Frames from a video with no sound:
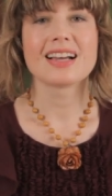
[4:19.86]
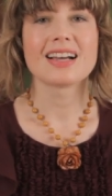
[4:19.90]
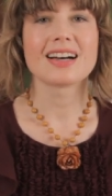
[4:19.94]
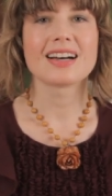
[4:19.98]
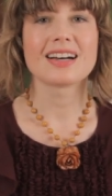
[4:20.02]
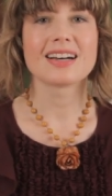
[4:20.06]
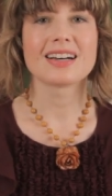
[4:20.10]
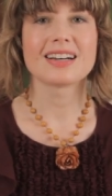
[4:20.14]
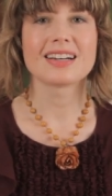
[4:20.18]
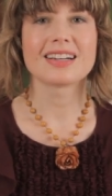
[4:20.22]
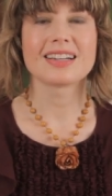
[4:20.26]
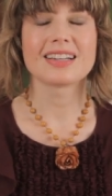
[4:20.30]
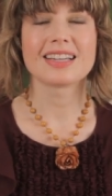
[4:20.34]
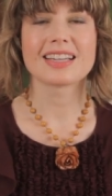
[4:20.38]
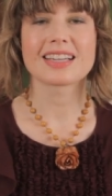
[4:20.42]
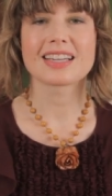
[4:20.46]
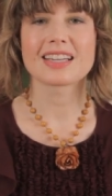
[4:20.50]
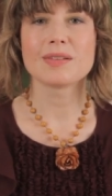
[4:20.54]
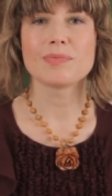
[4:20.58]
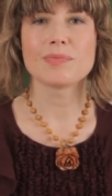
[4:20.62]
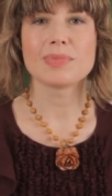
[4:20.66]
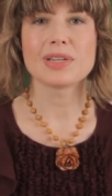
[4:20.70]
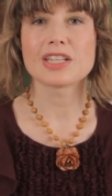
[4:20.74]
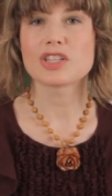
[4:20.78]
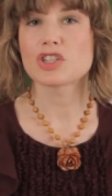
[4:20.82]
It
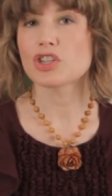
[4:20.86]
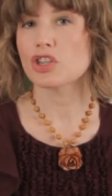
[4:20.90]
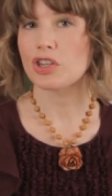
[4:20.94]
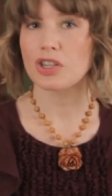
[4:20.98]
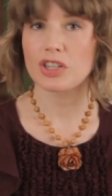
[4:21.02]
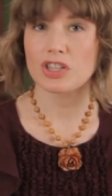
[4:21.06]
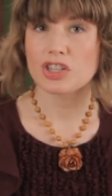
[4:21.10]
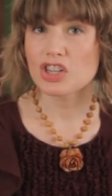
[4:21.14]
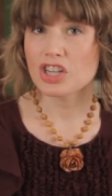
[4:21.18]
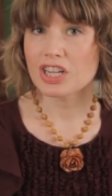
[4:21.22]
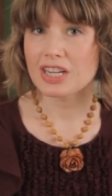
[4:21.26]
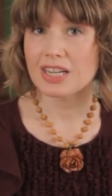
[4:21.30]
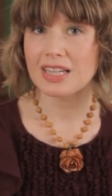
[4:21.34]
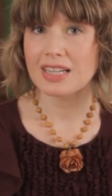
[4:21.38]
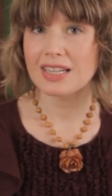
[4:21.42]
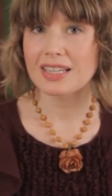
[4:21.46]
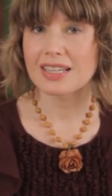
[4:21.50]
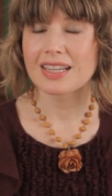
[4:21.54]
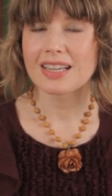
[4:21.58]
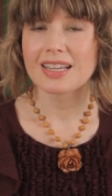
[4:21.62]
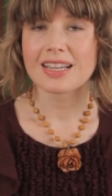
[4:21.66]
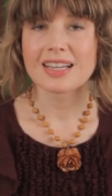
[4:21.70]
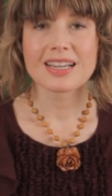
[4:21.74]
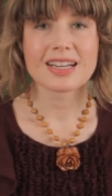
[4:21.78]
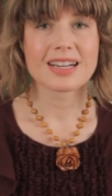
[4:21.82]
can be churchy,
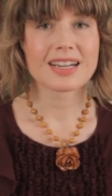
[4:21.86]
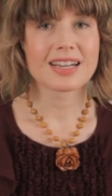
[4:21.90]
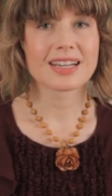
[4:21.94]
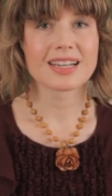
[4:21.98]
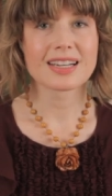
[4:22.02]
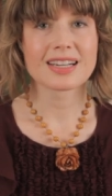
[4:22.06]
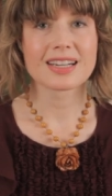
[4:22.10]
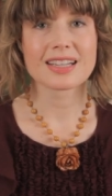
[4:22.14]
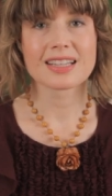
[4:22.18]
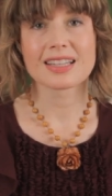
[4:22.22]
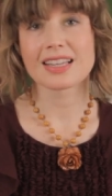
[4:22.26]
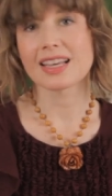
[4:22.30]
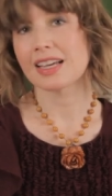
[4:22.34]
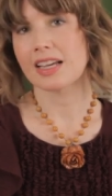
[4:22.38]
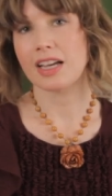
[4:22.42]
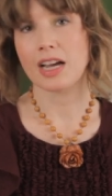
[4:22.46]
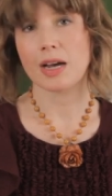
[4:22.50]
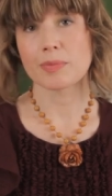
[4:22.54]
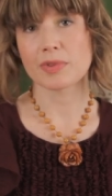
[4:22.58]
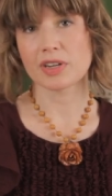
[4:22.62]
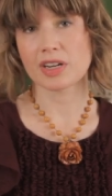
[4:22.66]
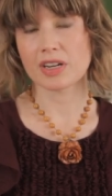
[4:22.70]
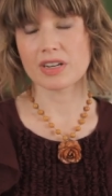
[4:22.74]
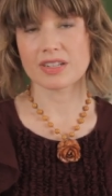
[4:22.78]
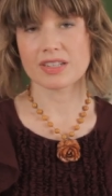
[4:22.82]
like
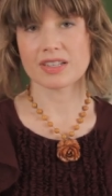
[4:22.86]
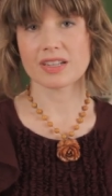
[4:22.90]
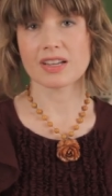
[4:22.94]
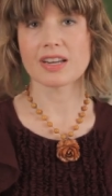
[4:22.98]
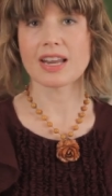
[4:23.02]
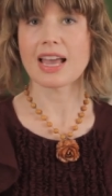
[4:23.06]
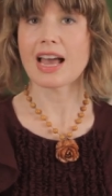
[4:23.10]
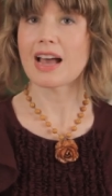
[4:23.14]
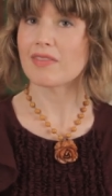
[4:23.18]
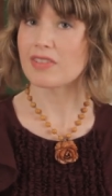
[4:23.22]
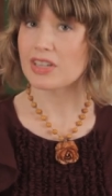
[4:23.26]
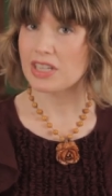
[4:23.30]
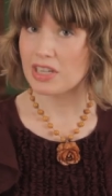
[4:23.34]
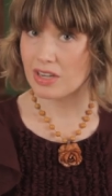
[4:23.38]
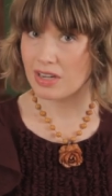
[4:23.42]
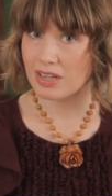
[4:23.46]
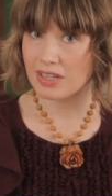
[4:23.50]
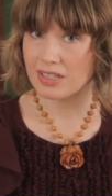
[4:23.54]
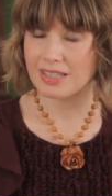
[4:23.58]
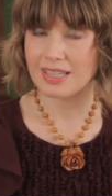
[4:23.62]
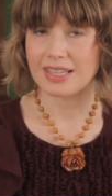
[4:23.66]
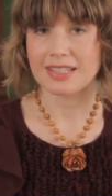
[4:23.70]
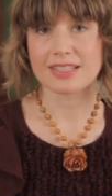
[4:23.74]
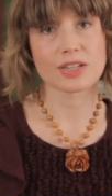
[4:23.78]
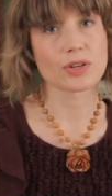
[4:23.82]
Comme de Garçons
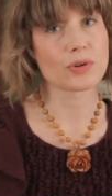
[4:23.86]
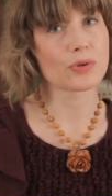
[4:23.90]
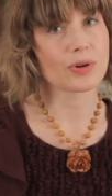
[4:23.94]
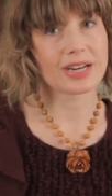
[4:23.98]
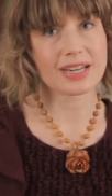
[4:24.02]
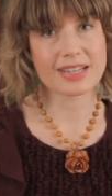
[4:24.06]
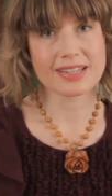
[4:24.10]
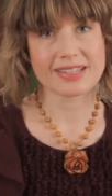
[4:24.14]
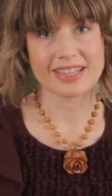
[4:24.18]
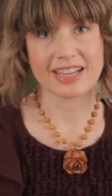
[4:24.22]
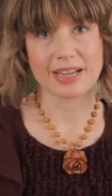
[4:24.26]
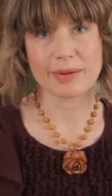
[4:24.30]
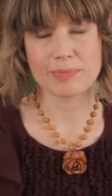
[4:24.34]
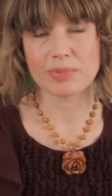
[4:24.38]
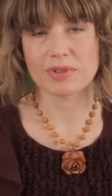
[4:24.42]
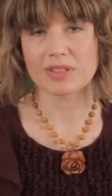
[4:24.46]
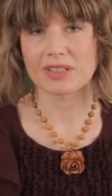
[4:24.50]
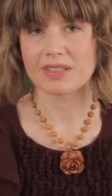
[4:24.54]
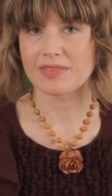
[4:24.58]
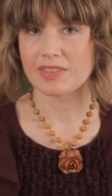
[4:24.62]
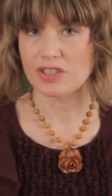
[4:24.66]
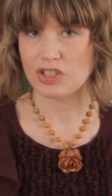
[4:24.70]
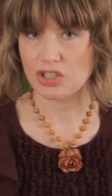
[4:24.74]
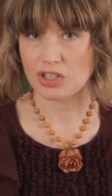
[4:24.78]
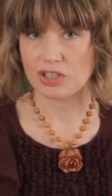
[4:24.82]
Avignon. That's a great example
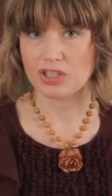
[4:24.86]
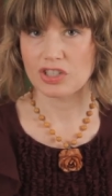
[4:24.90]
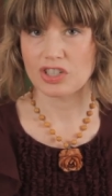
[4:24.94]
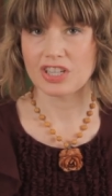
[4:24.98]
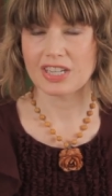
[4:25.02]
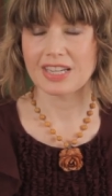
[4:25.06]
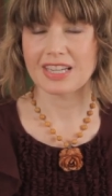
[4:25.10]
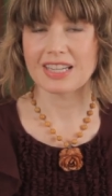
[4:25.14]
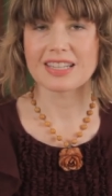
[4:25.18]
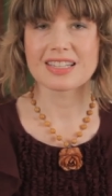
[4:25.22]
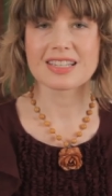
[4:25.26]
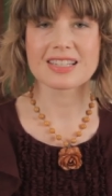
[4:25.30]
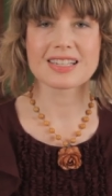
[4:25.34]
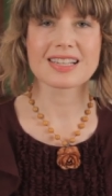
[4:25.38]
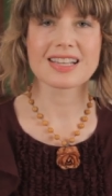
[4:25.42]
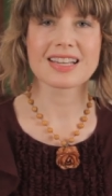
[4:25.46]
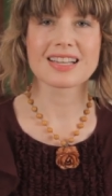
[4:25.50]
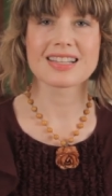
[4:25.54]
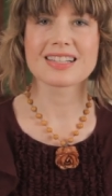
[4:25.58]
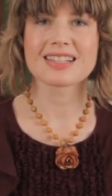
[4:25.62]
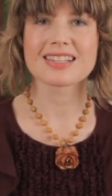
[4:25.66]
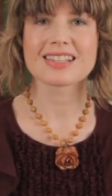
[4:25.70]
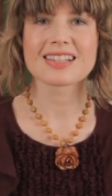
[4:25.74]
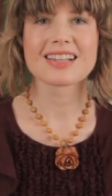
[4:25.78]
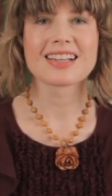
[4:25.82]
of a churchy
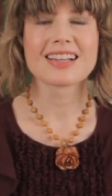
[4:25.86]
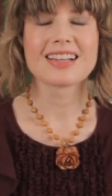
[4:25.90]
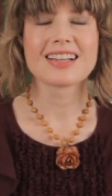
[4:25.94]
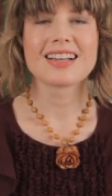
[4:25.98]
incense.